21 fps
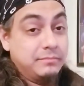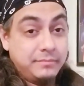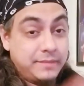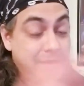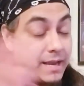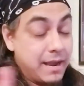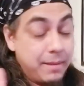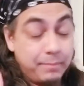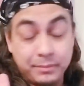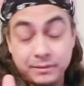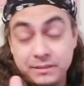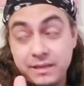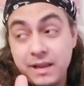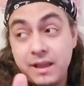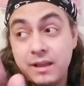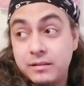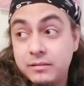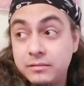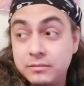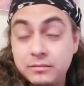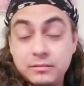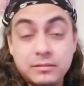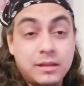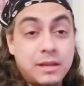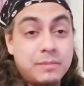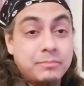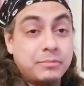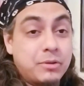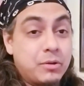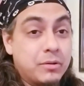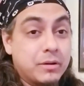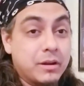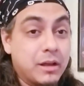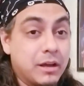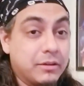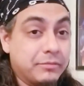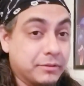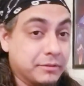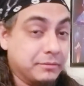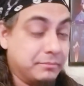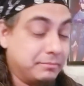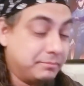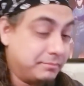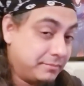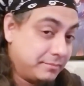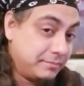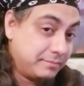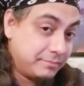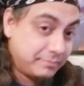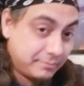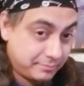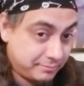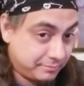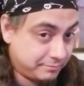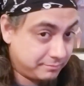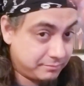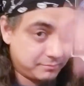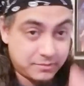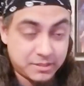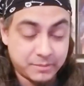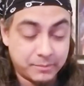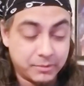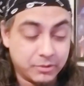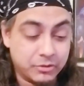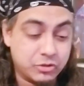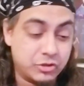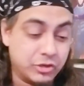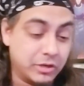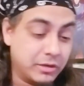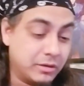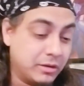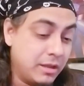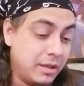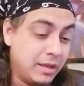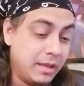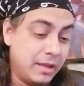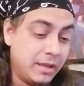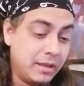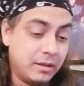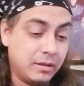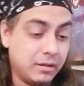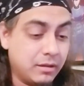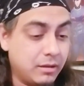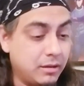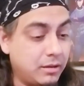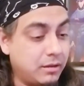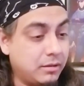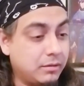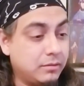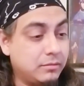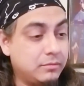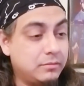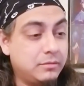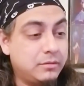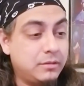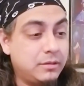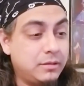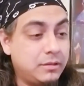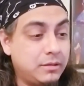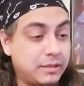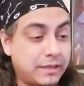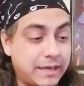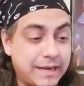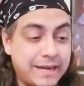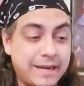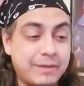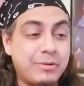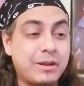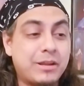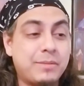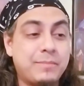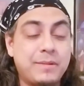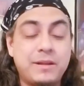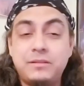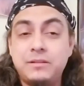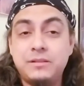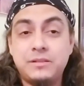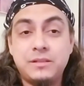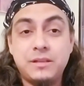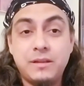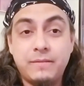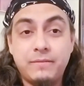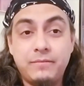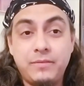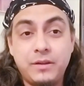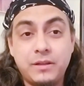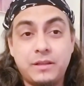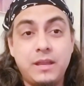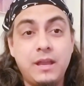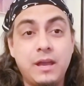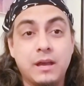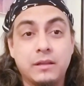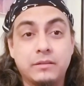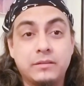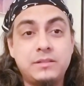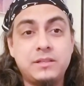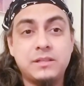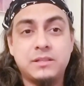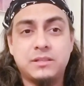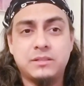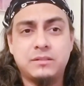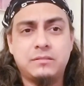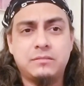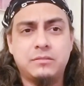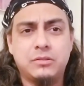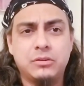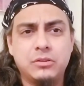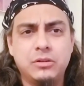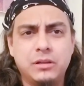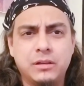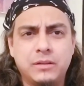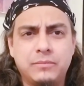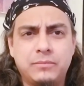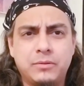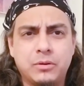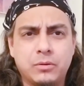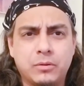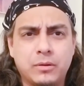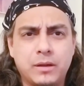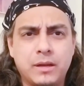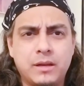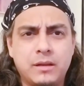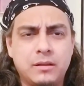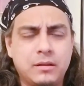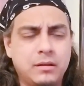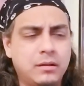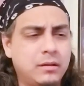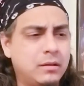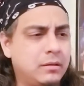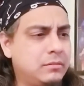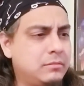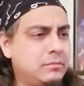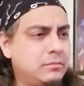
Yeah, I'm going off on some other shit. Can I recommend this? Fuck yeah, this is good. If you're into